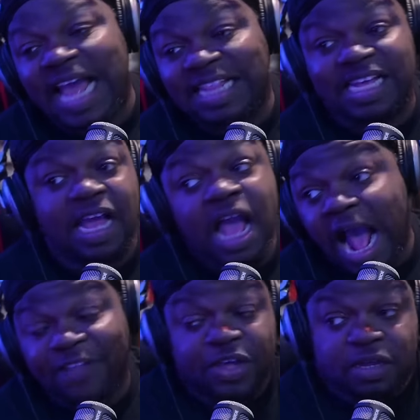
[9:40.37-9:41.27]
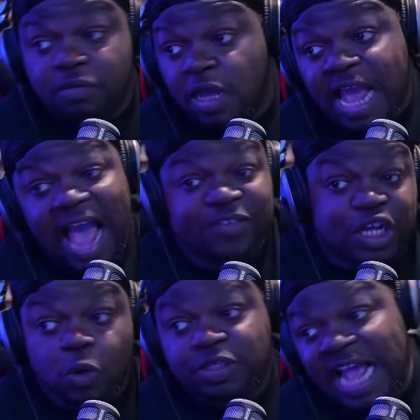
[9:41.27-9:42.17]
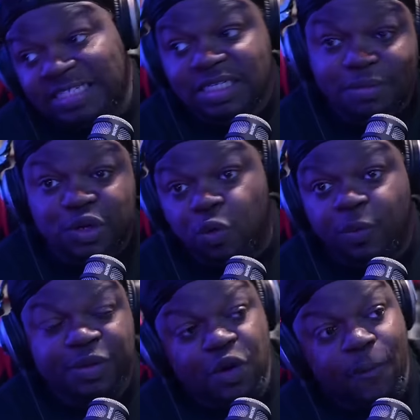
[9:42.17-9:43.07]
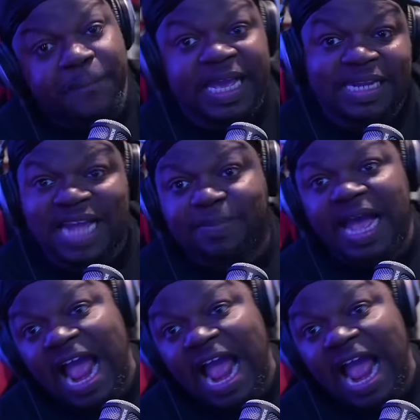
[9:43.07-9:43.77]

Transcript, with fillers: I think I think having culture has something to do with you know being type of